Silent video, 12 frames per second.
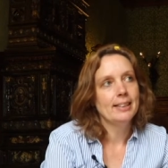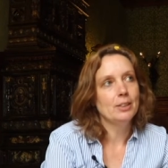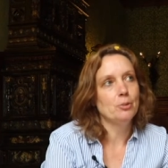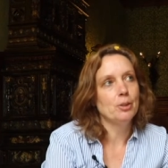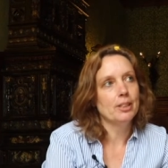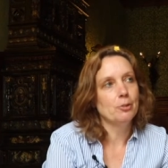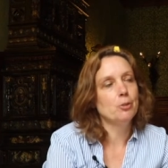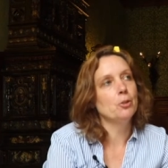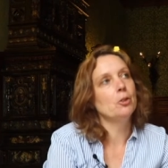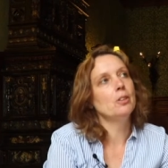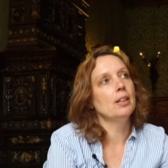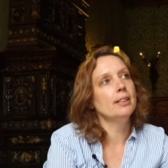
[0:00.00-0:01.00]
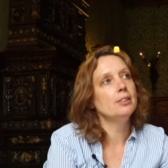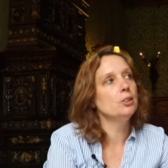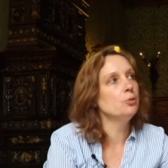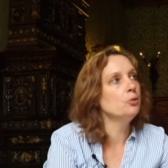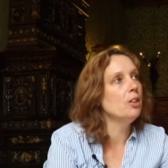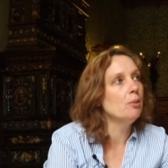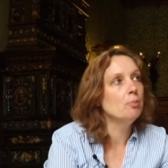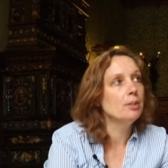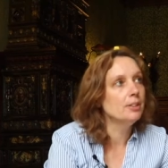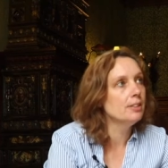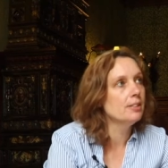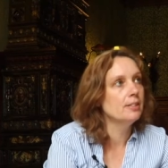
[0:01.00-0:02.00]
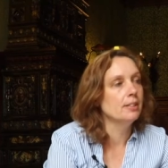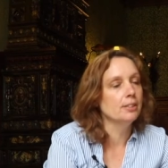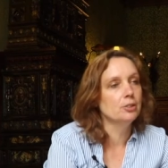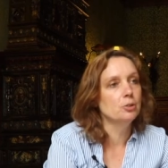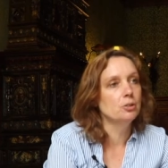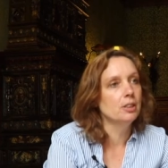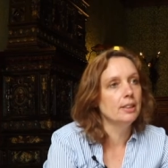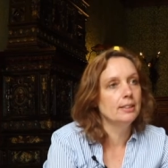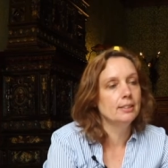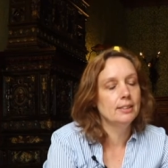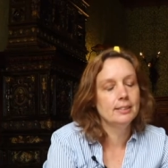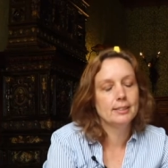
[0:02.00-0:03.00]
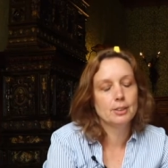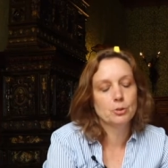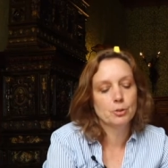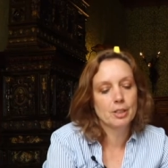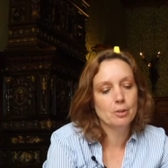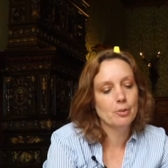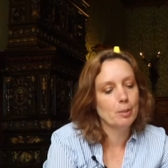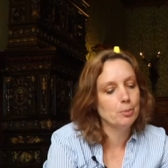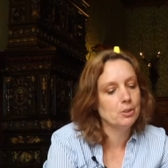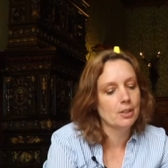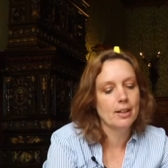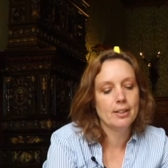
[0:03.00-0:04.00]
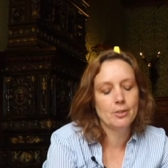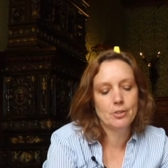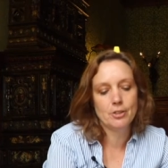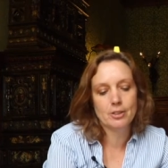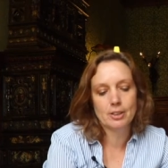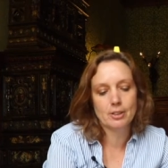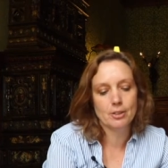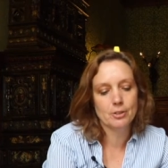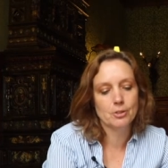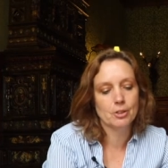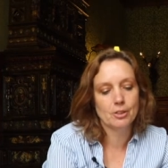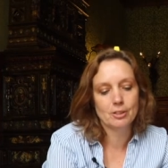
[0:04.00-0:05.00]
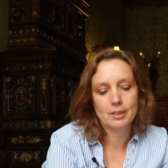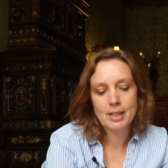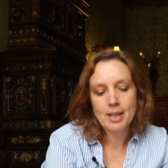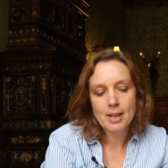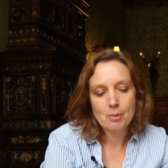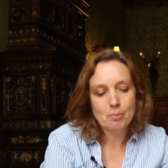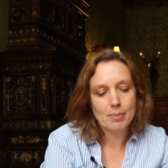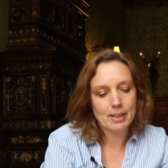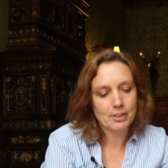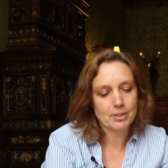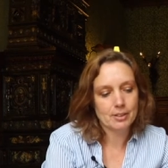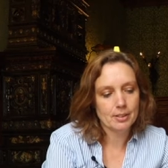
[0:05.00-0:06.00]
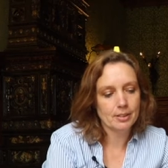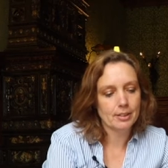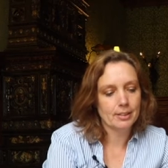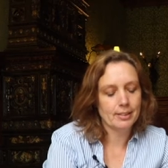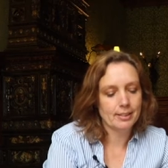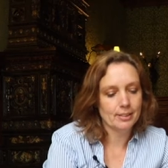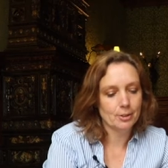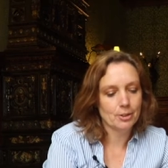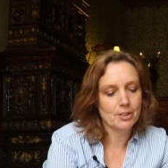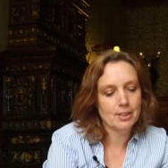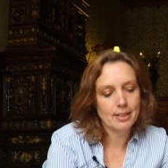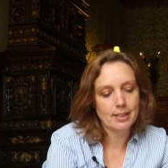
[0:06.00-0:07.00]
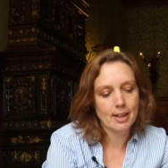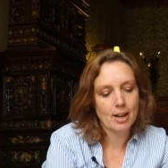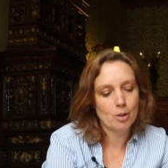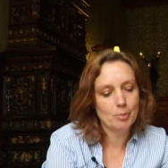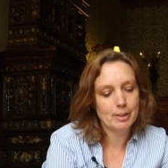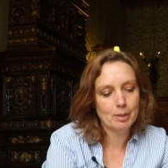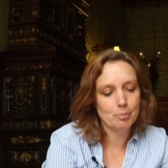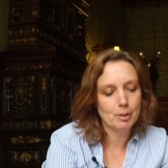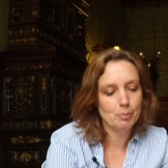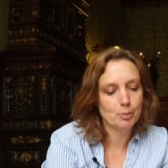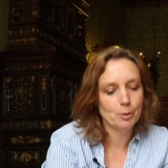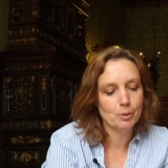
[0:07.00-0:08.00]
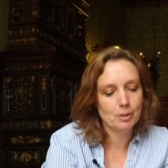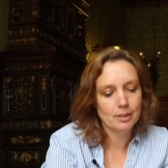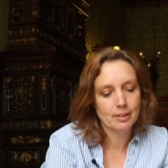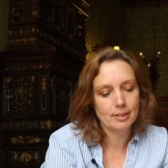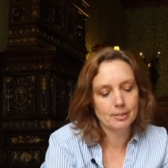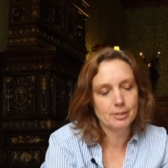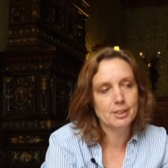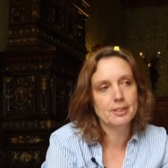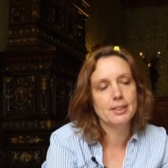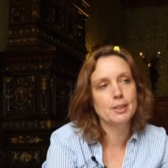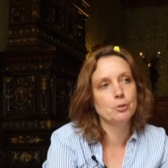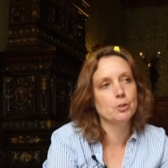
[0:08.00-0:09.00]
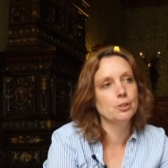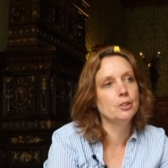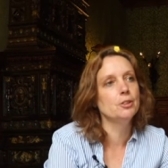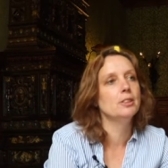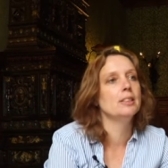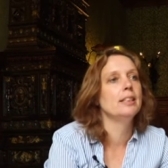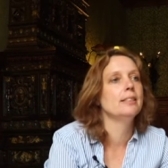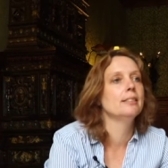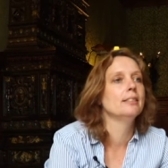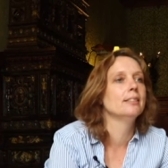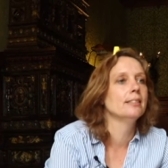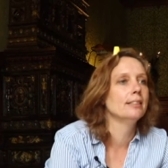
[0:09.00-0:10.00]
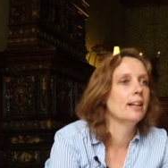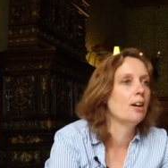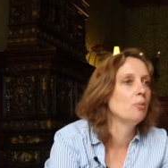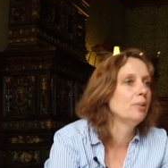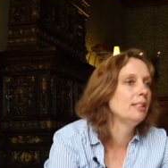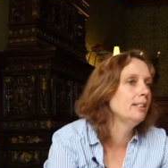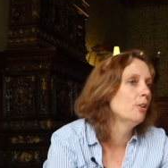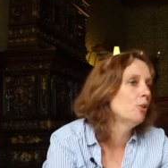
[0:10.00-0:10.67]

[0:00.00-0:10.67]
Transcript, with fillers: it will give you all kinds of numbers. There's Google Analytics for your website. You can also measure uh, or see how many people uh, received your newsletter, how many